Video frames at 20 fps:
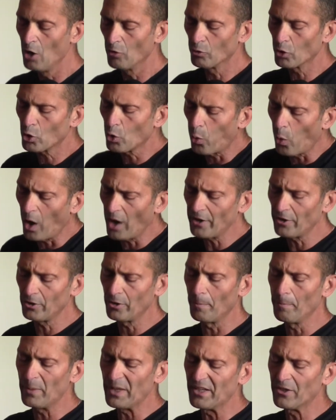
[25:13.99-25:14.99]
required
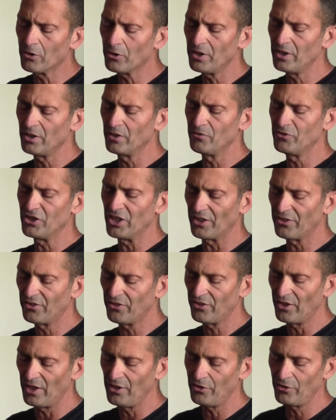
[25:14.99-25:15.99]
a period of
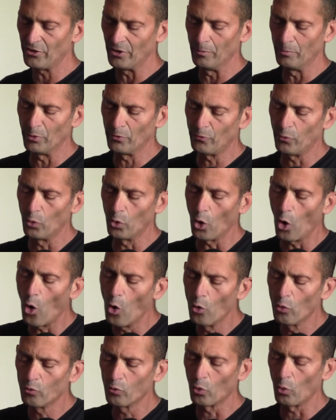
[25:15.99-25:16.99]
gestation before
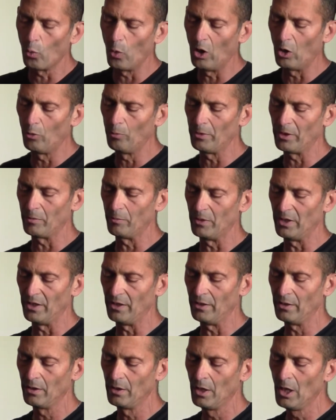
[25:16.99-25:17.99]
overwhelming me,